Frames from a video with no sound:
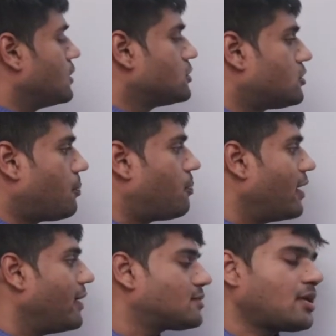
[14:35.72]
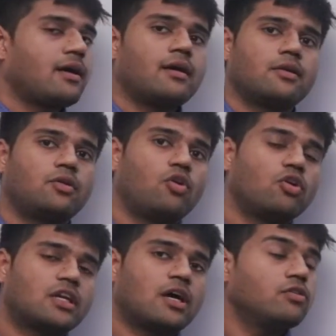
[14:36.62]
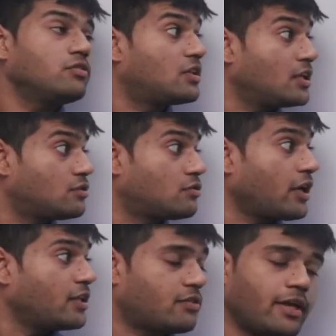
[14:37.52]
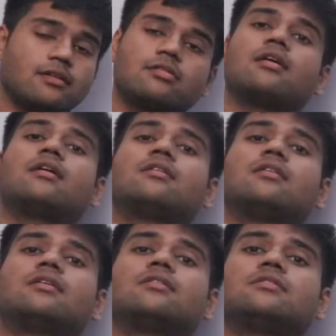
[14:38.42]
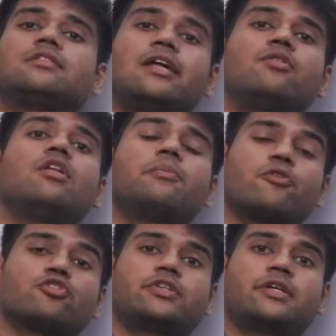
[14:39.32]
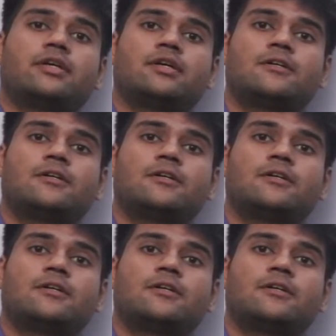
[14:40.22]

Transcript: So please note down these three things, then we will proceed.